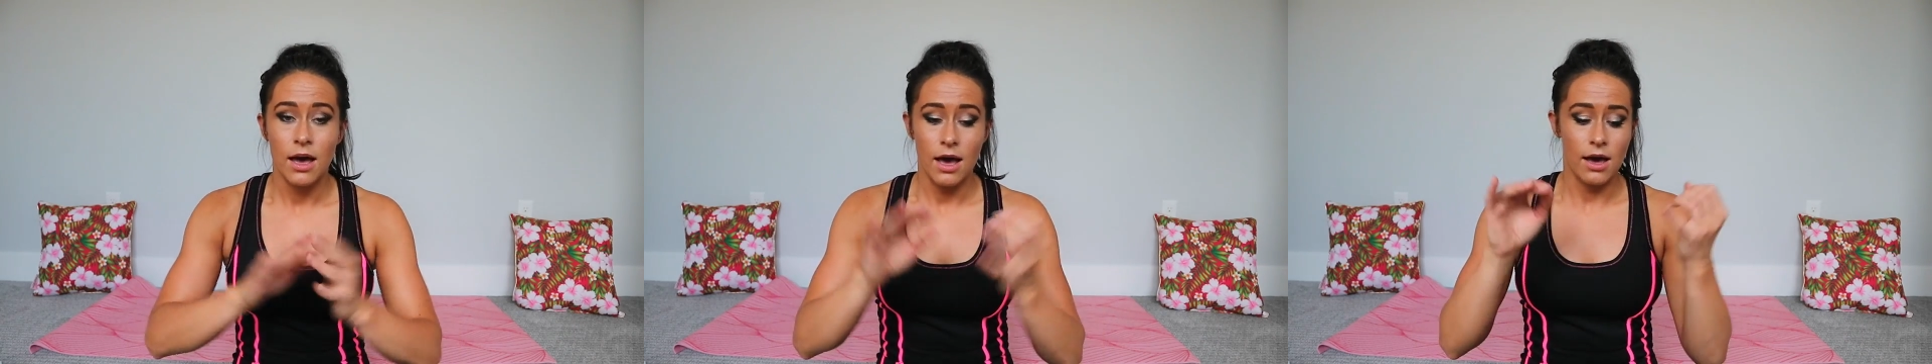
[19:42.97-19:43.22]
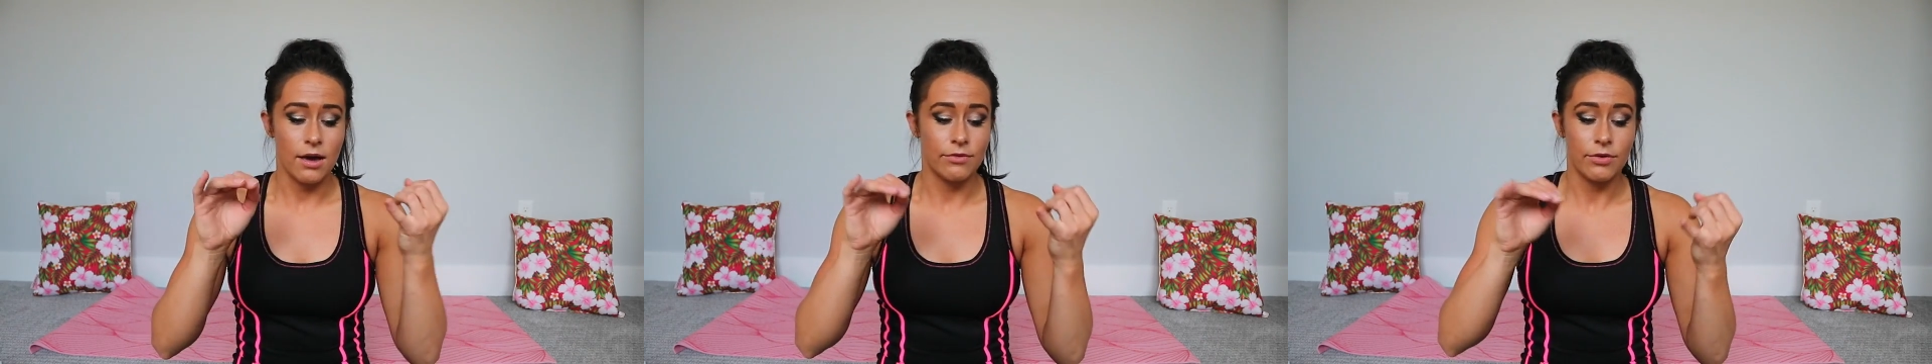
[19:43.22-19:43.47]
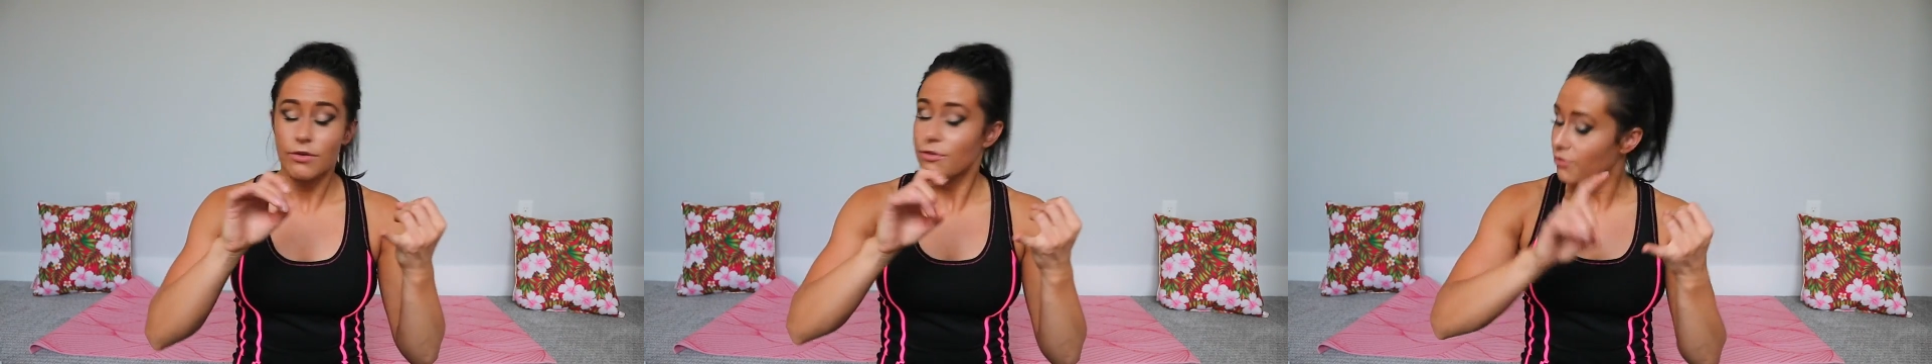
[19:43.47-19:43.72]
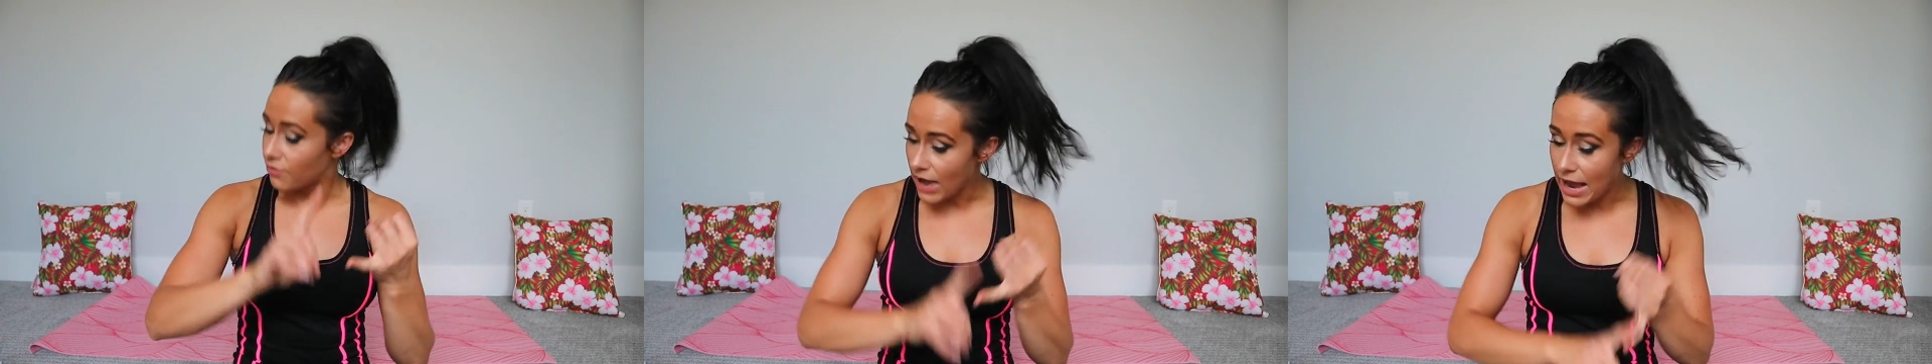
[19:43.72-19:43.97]
of
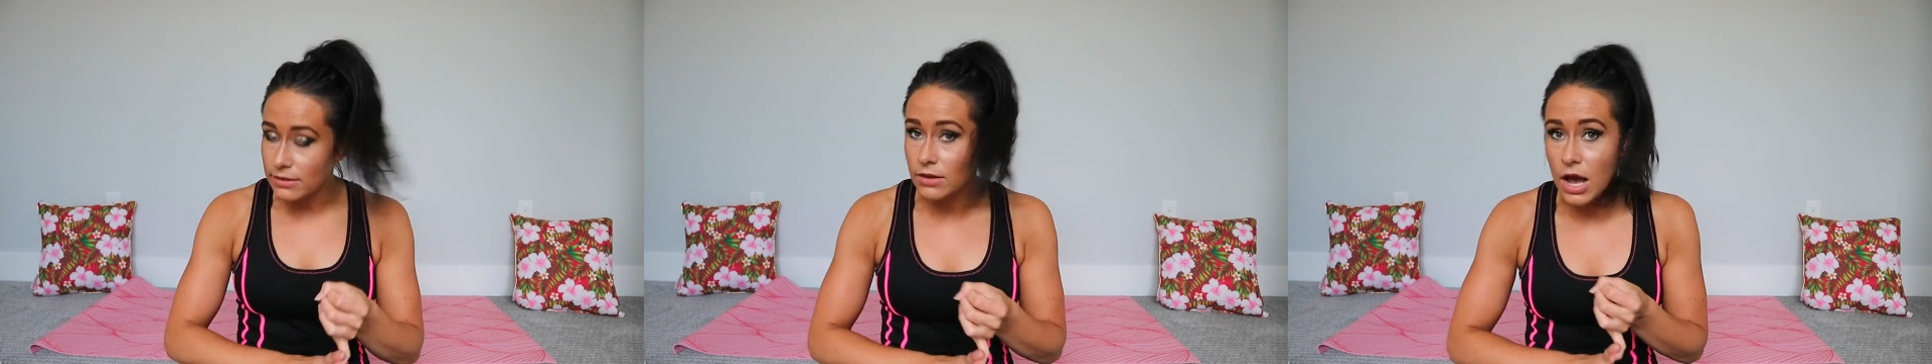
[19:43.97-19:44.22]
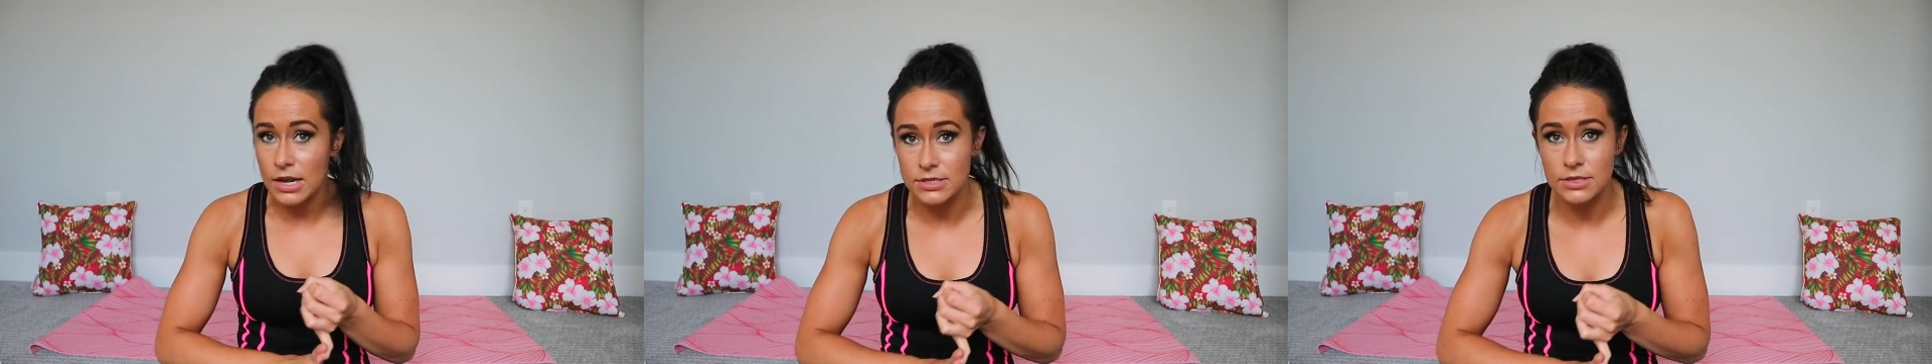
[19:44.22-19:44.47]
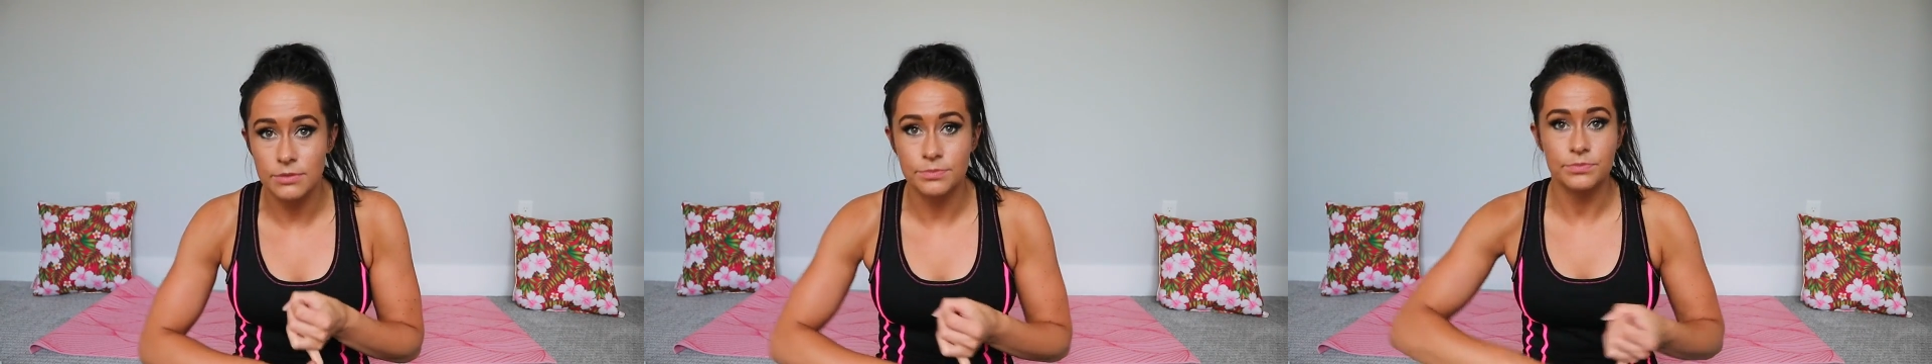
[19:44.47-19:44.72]
fat loss,